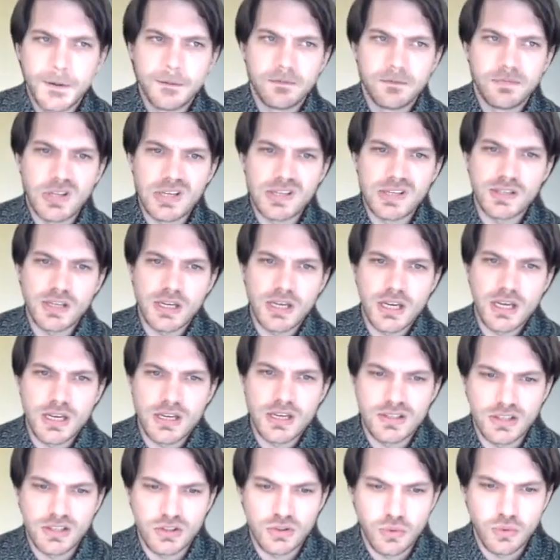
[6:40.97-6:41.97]
This
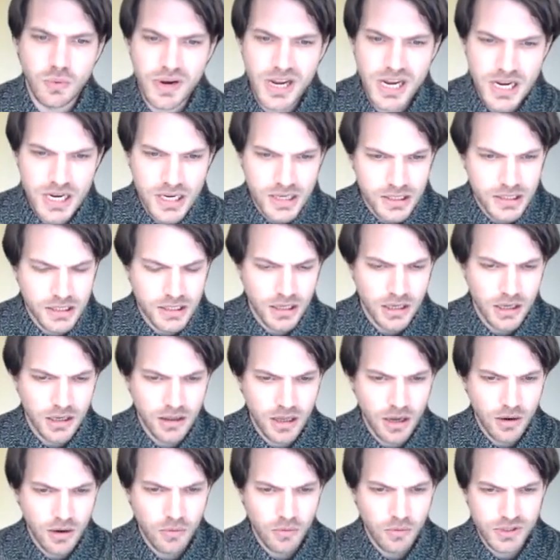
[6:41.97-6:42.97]
is a tweet
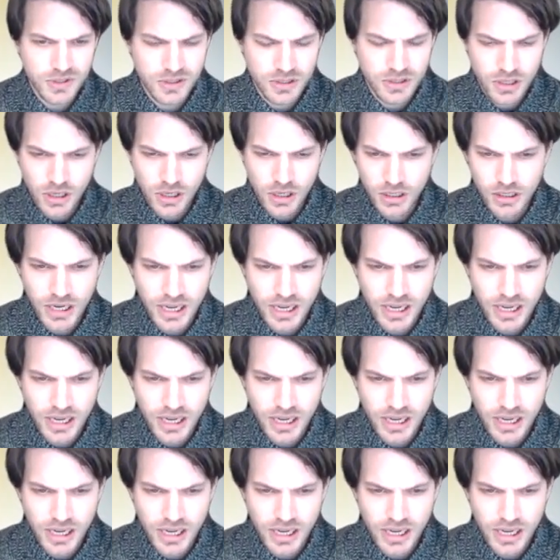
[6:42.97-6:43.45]
that was done